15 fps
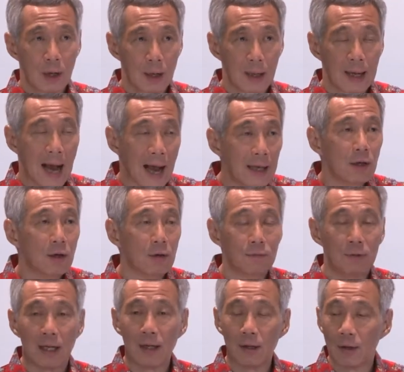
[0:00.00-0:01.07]
kind of
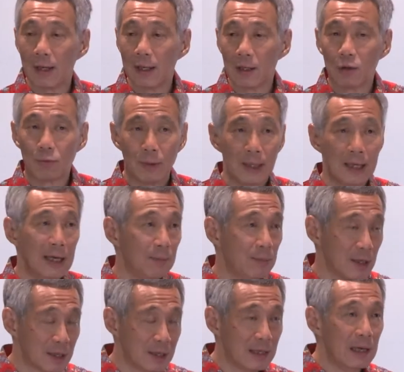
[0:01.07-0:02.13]
generators we keep,
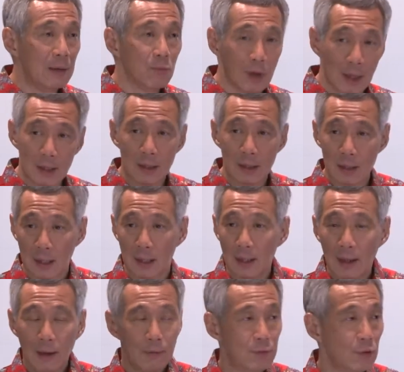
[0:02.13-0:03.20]
the steam ones, the
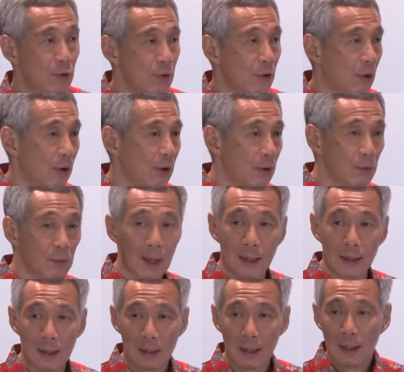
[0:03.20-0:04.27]
fuel oil
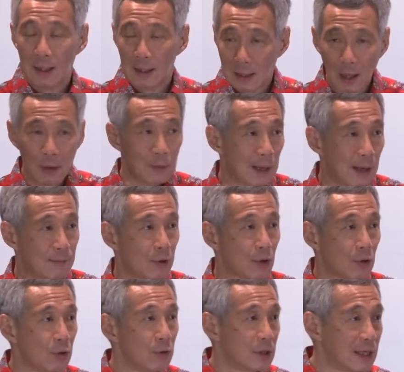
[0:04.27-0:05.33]
ones, now we have the
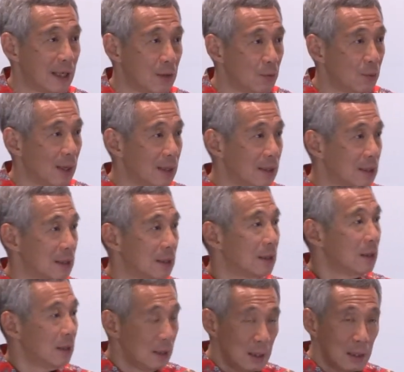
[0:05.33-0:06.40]
cogen ones,
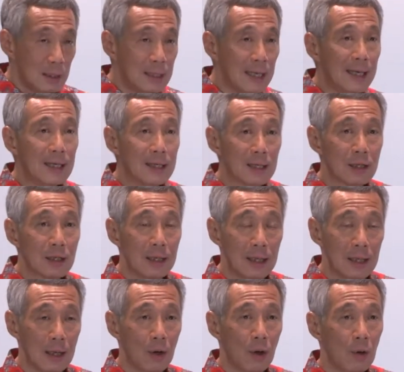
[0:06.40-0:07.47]
changes
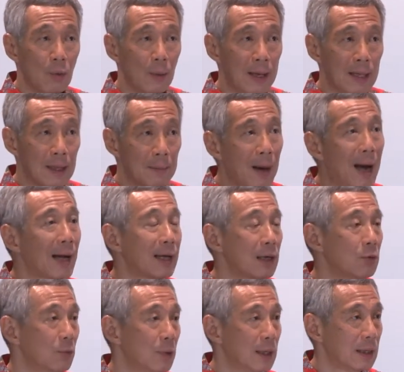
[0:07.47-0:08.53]
in the way the market
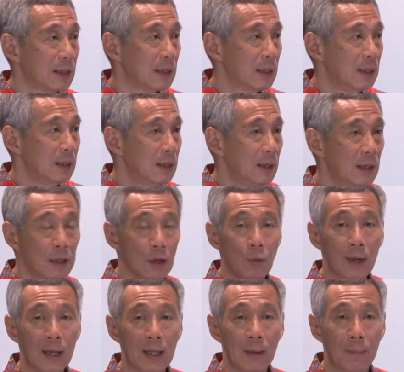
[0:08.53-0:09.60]
worked, in the
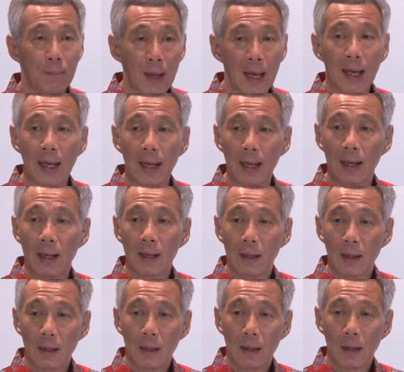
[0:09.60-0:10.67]
way the pay
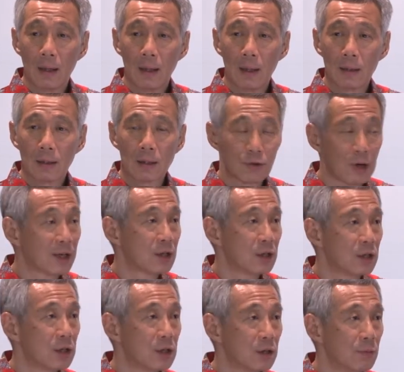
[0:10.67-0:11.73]

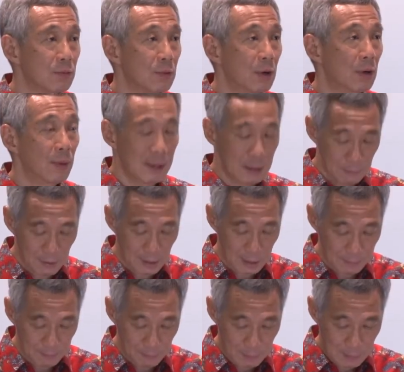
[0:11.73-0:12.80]
structures were developed.